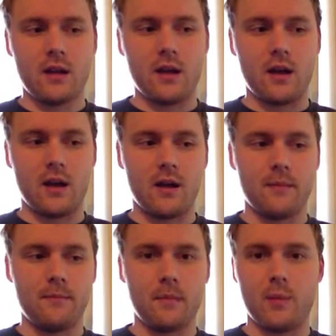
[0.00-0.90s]

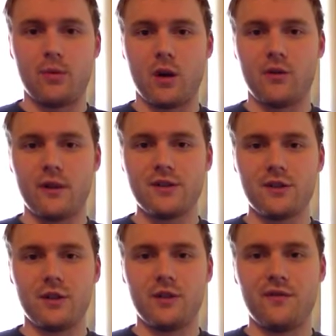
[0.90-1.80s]
my progress,
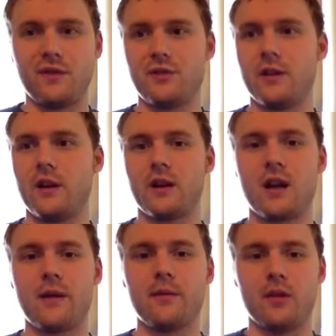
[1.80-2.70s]
you can go to
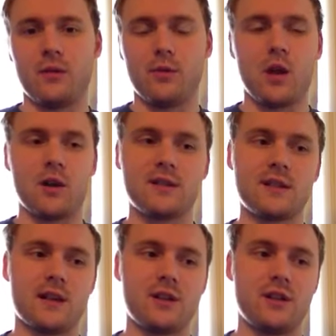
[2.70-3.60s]
FitDread.com, go to the blog
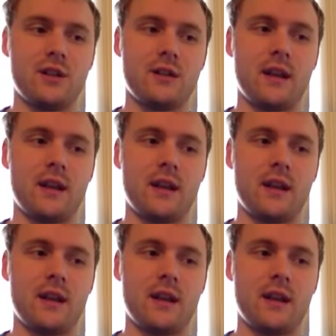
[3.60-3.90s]
section,